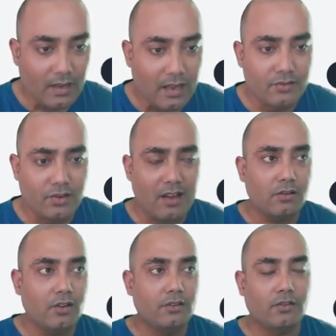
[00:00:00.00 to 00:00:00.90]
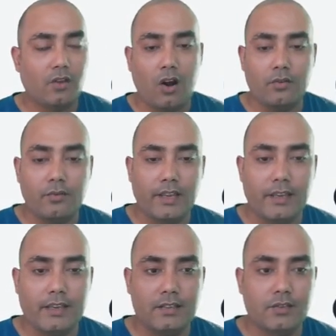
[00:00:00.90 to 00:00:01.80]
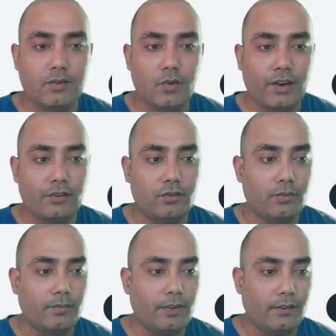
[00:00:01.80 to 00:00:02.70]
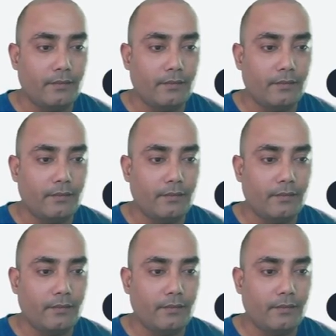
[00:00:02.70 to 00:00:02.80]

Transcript: So now third way is going to be